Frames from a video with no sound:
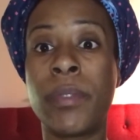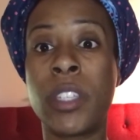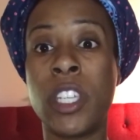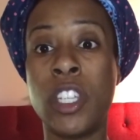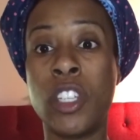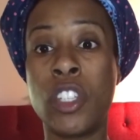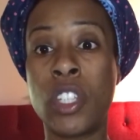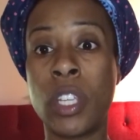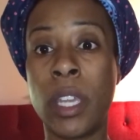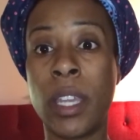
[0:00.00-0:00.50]

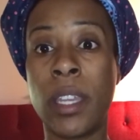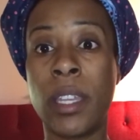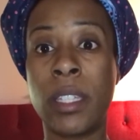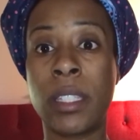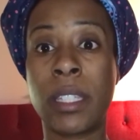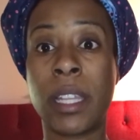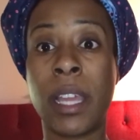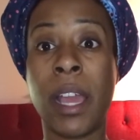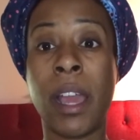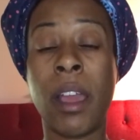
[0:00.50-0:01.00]

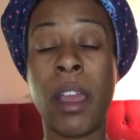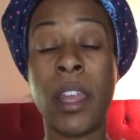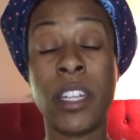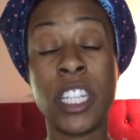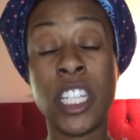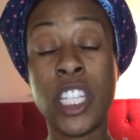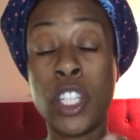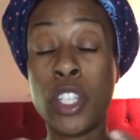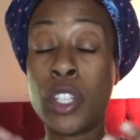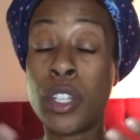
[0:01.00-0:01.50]
teachings and
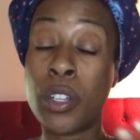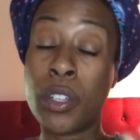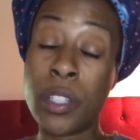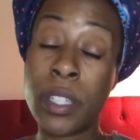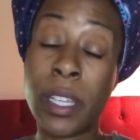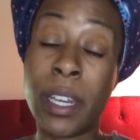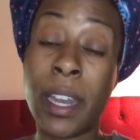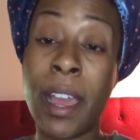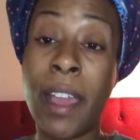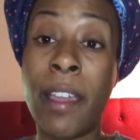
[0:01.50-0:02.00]
teachers
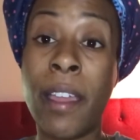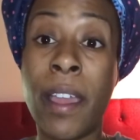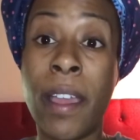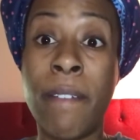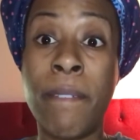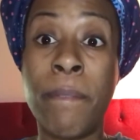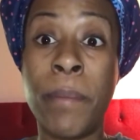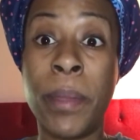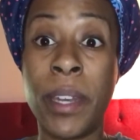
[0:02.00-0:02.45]
that I have